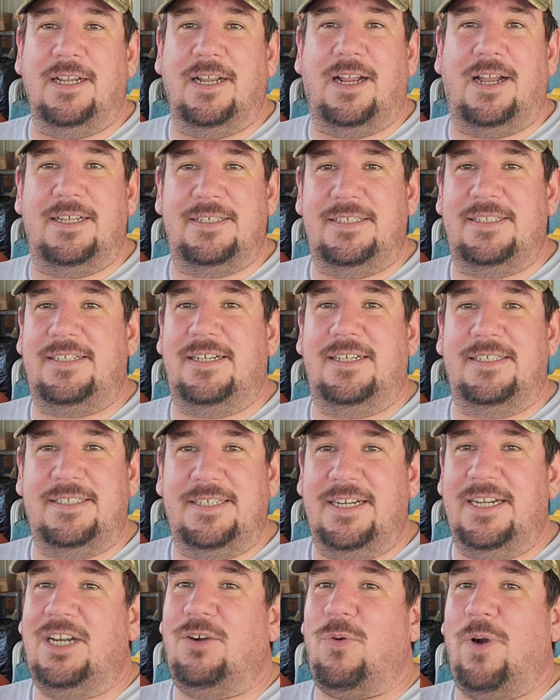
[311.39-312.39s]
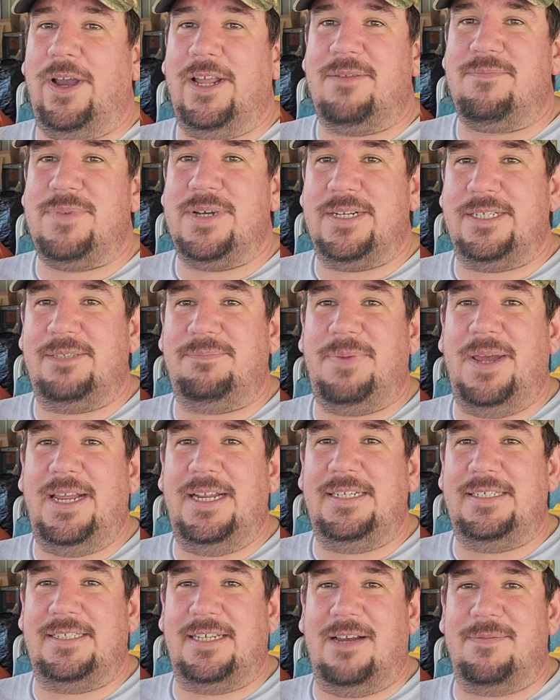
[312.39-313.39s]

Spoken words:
Because it does take quite a bit of space.